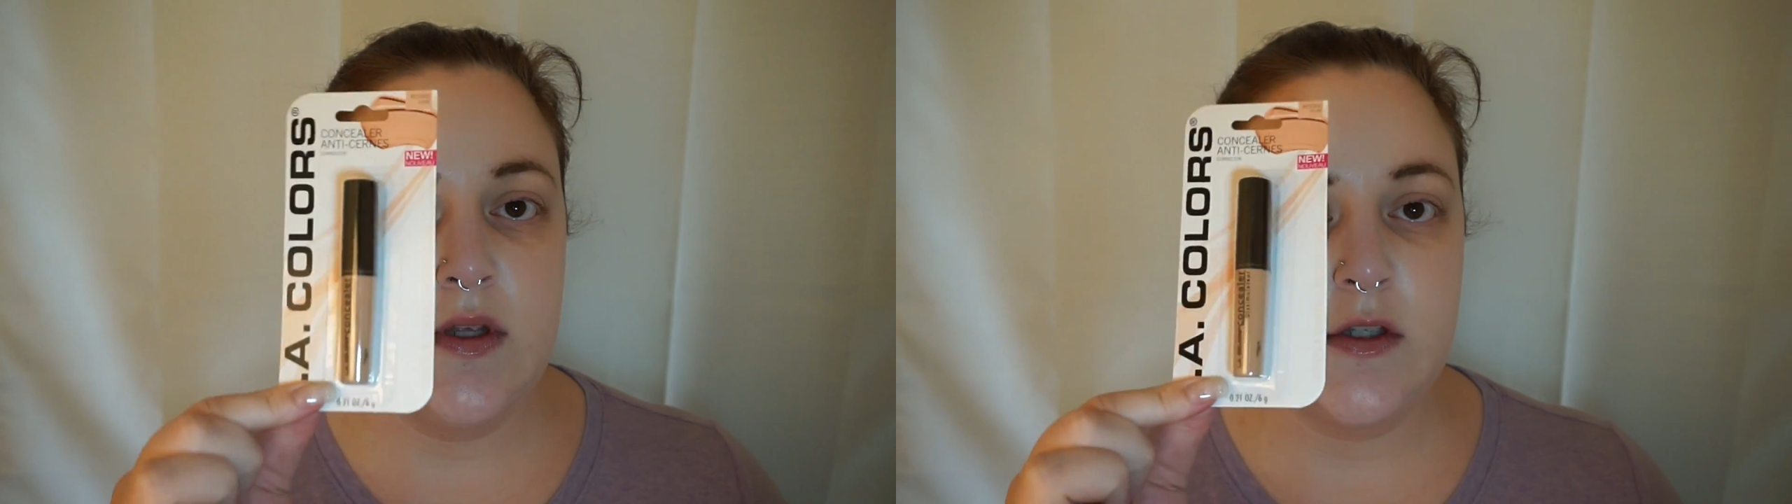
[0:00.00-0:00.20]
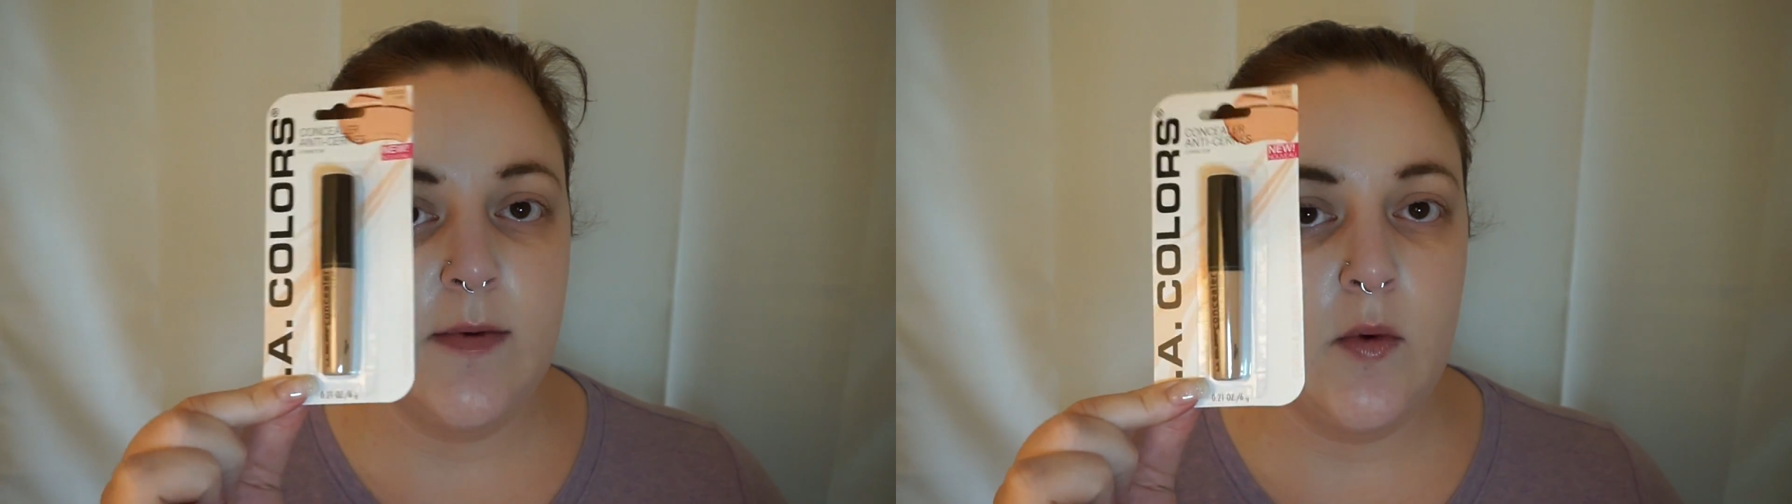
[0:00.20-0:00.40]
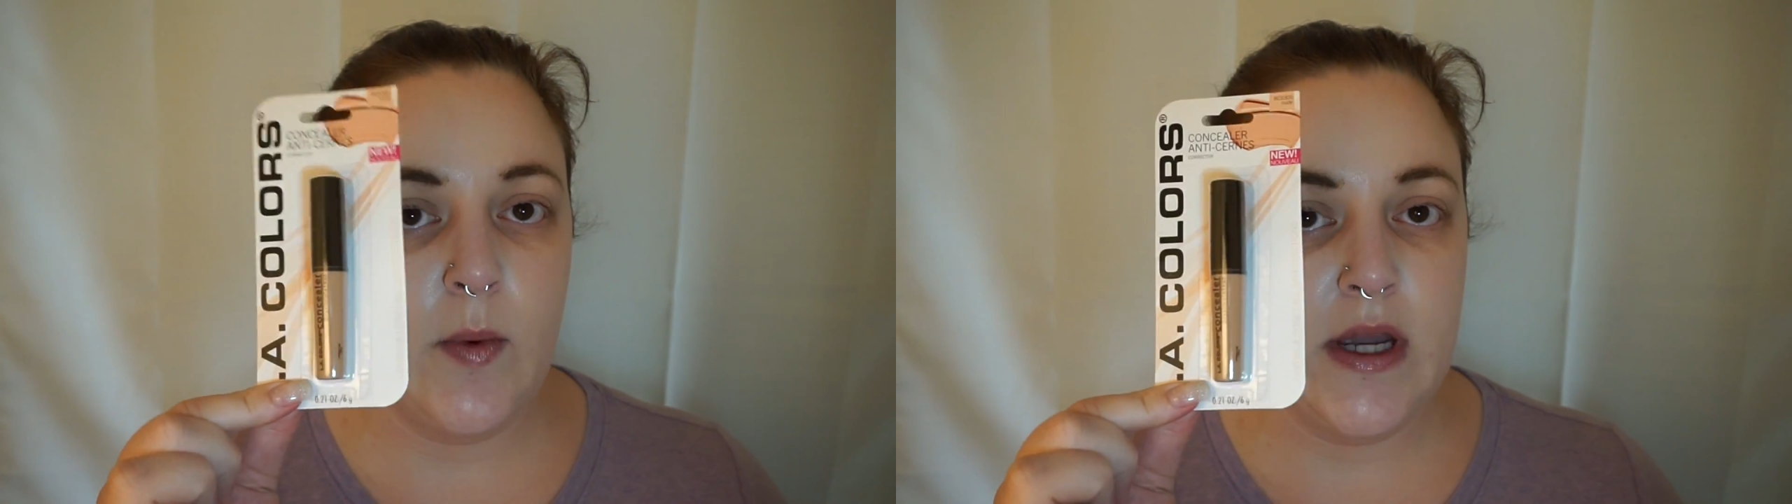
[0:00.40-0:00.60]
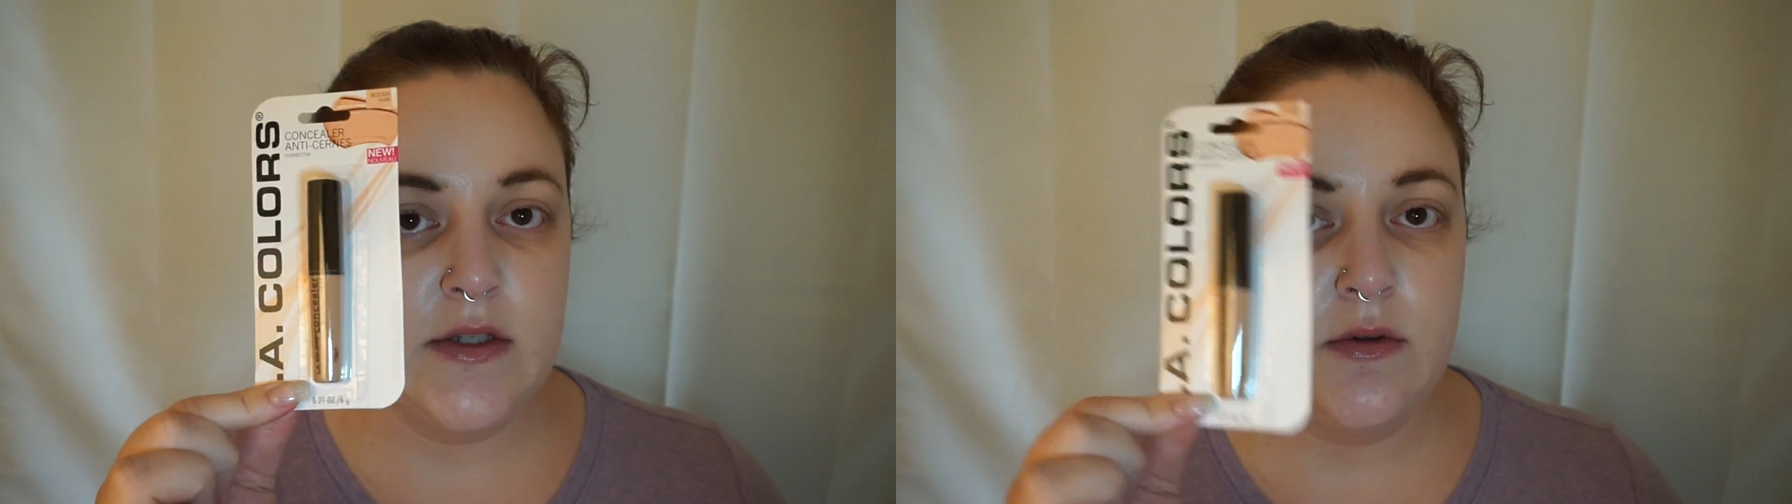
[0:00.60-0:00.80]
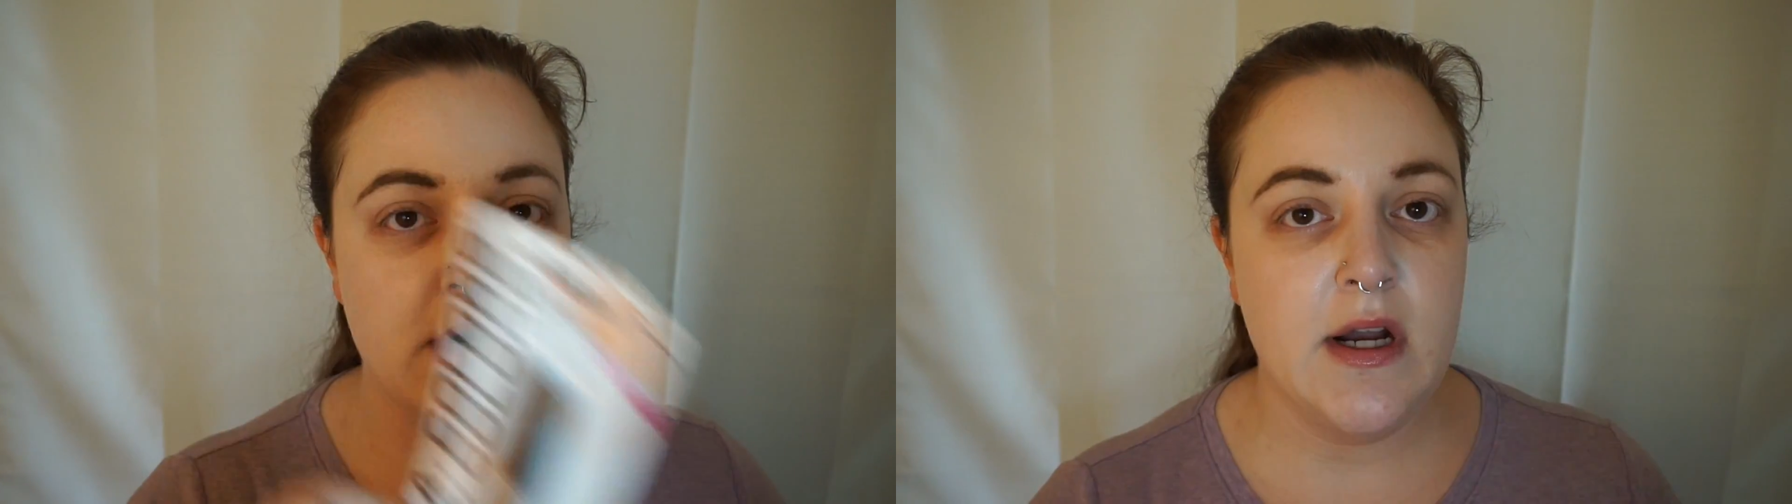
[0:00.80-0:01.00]
This will be way
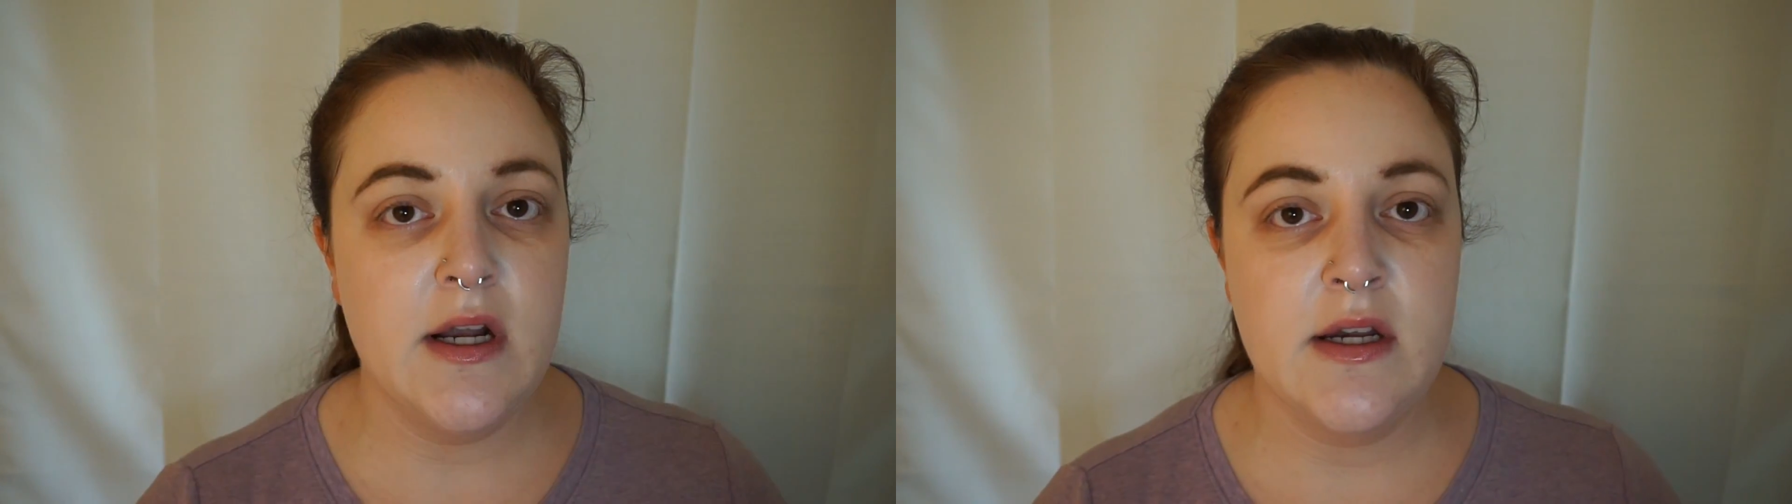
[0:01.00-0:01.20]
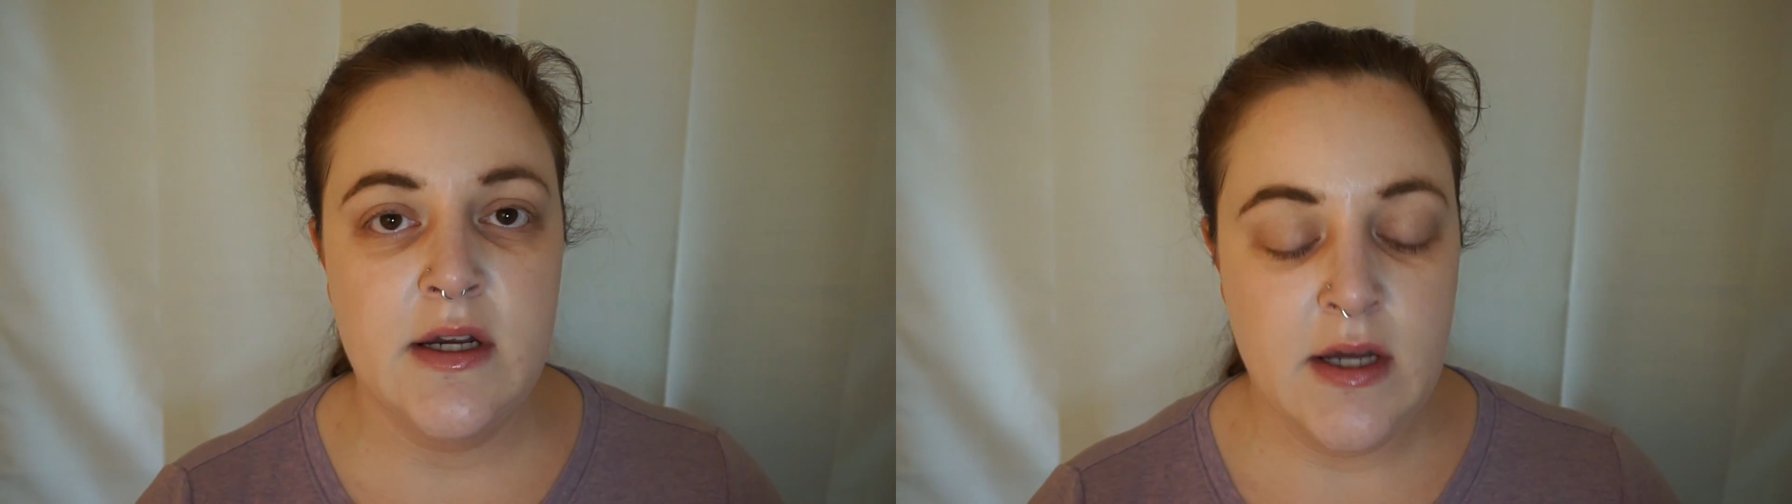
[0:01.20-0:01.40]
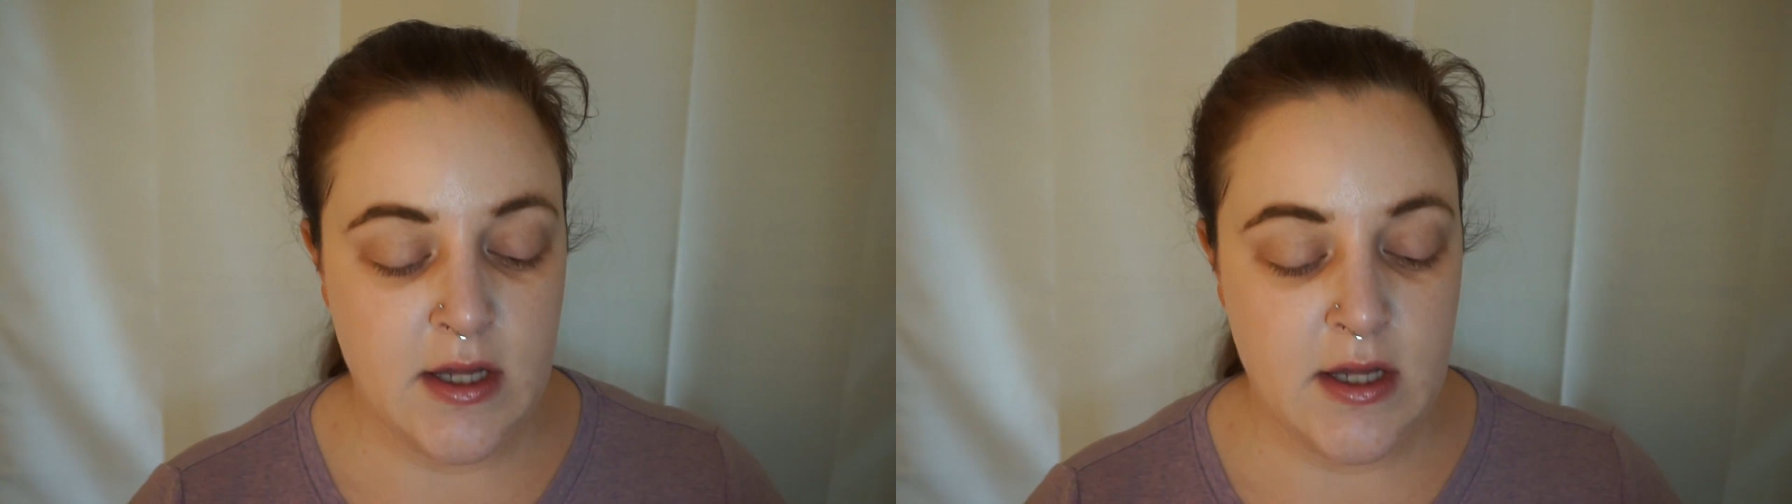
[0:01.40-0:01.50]
too dark,